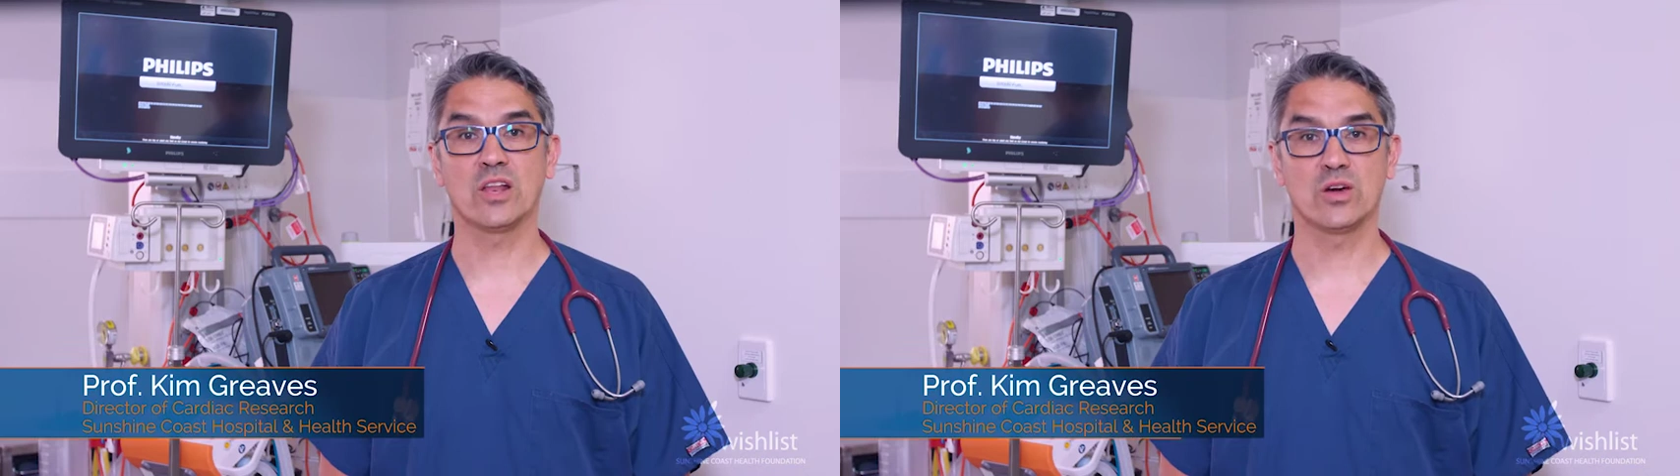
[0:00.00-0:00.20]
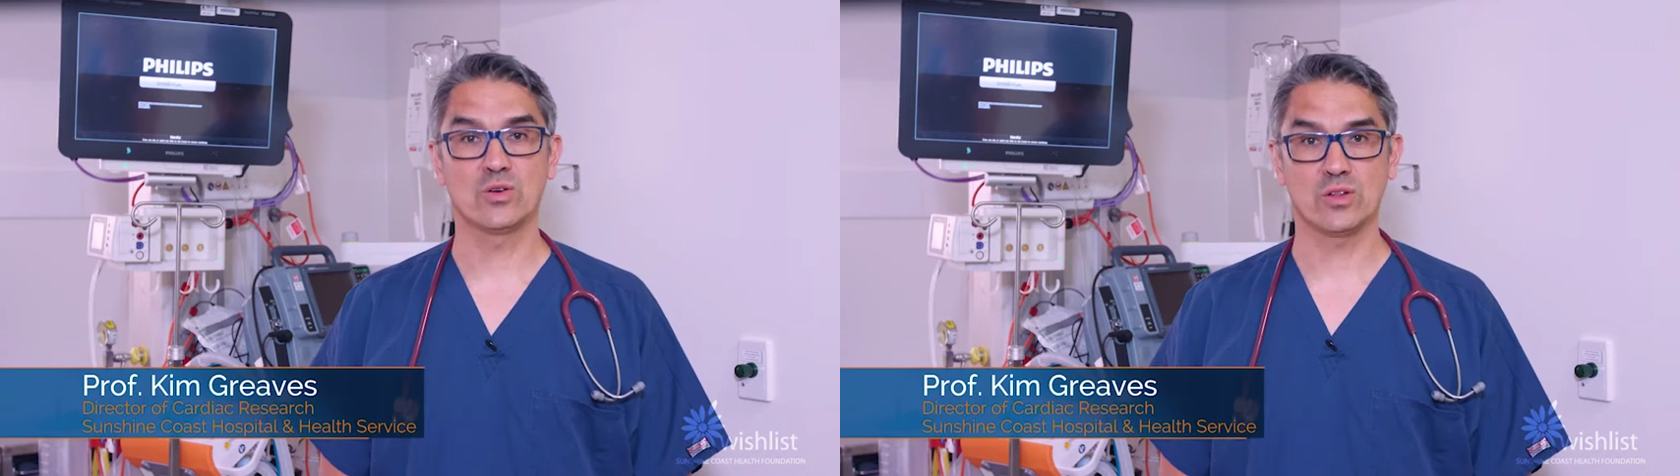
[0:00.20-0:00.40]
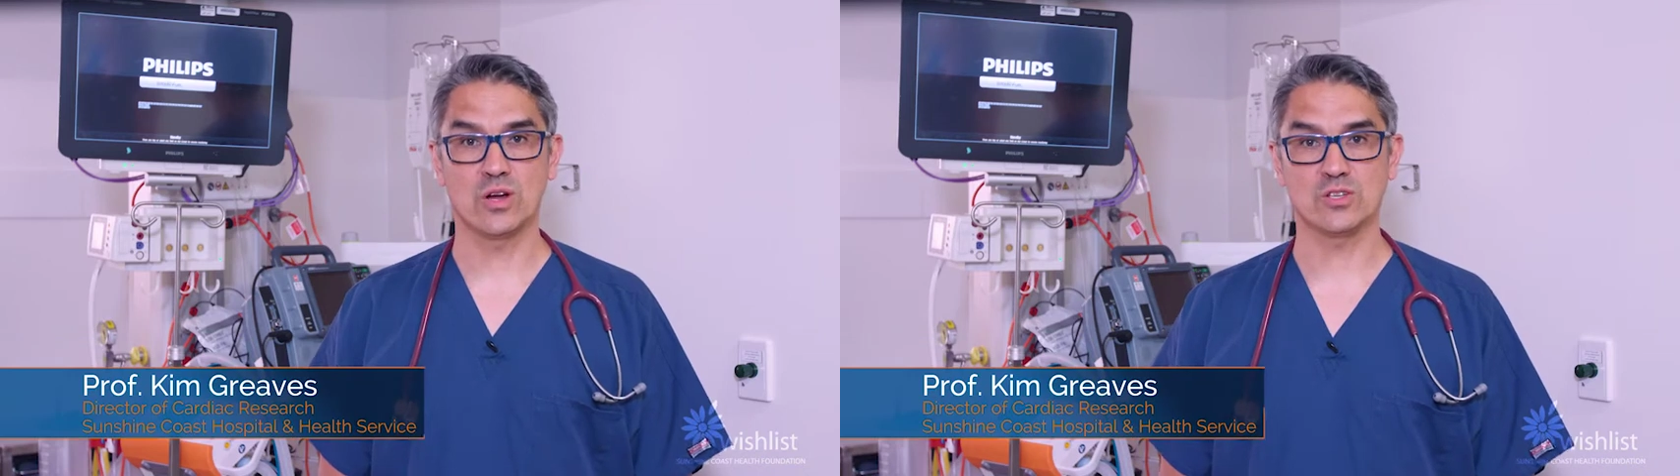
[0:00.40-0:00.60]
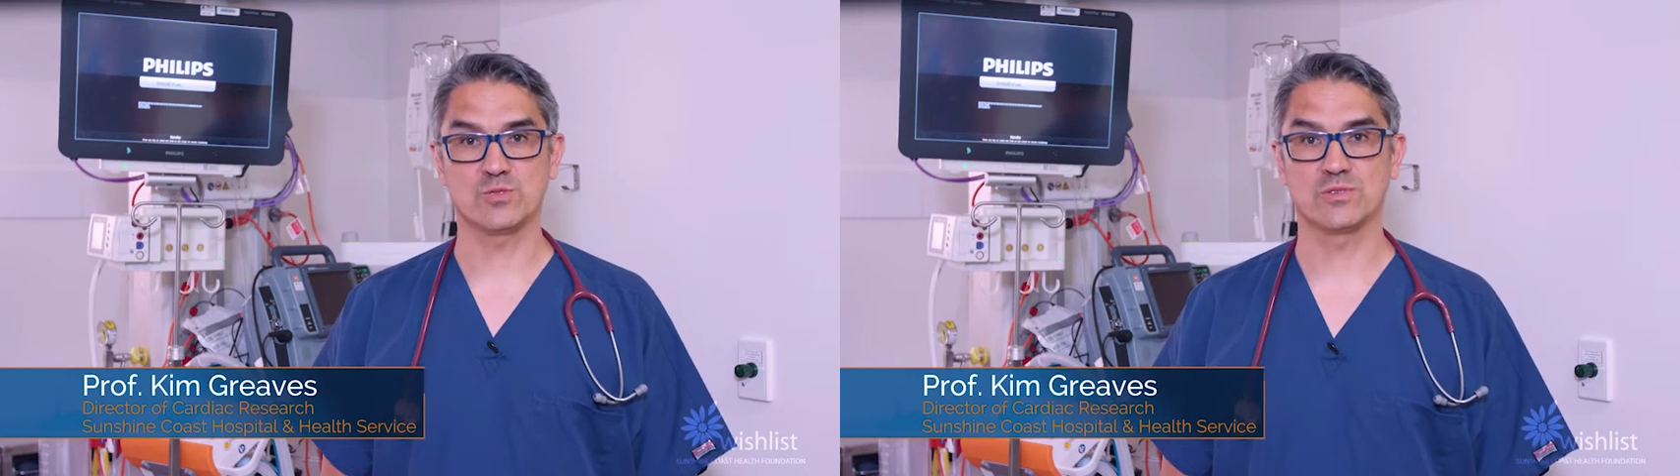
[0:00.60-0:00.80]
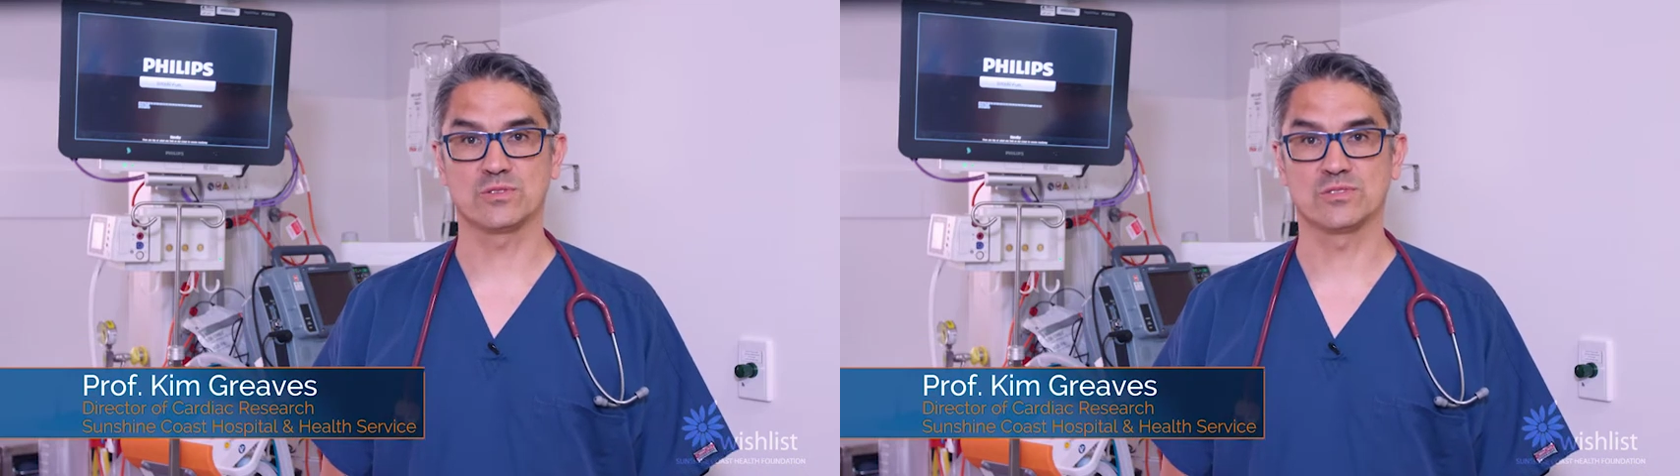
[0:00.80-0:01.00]
local
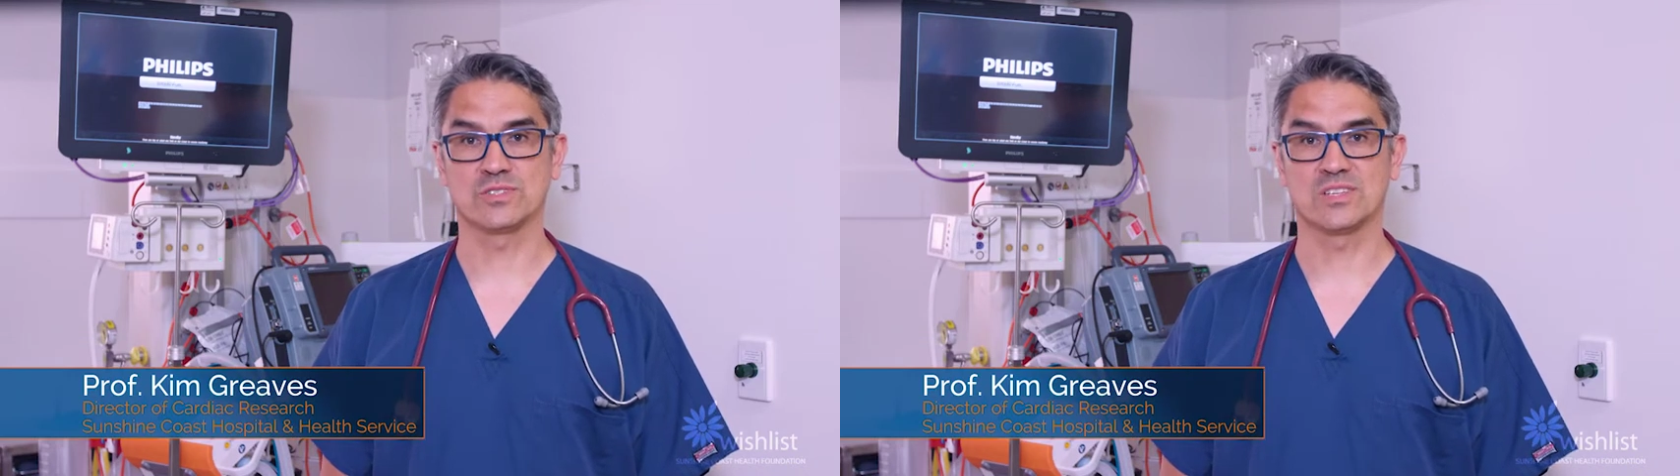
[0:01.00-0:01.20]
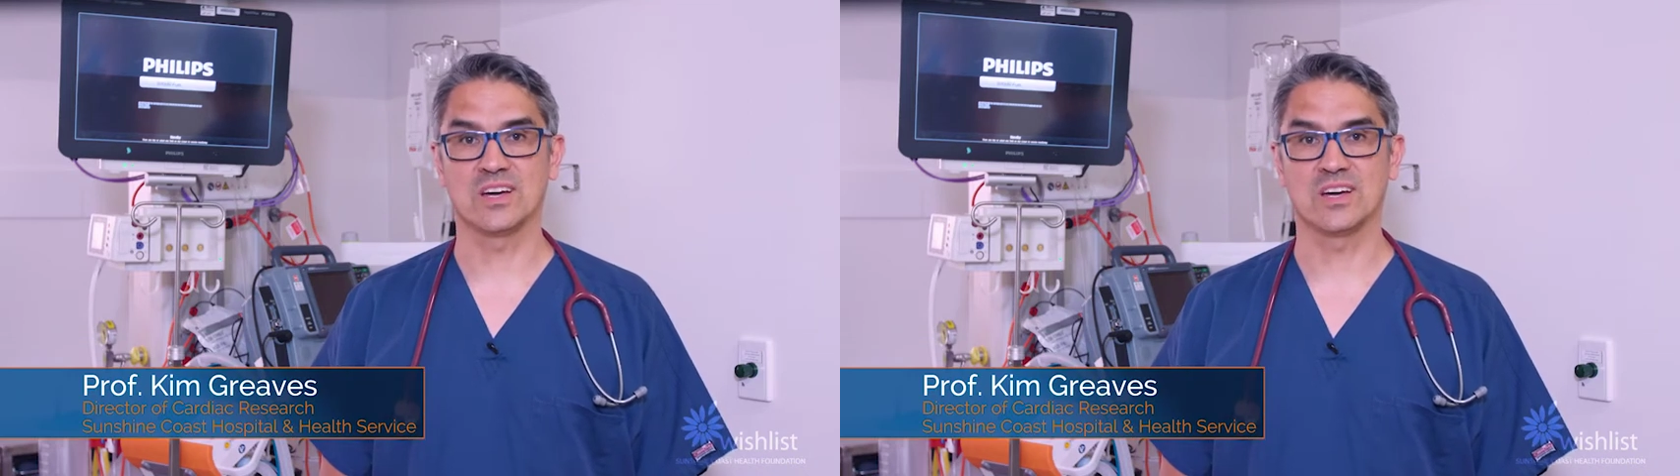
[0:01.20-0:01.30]
hospitals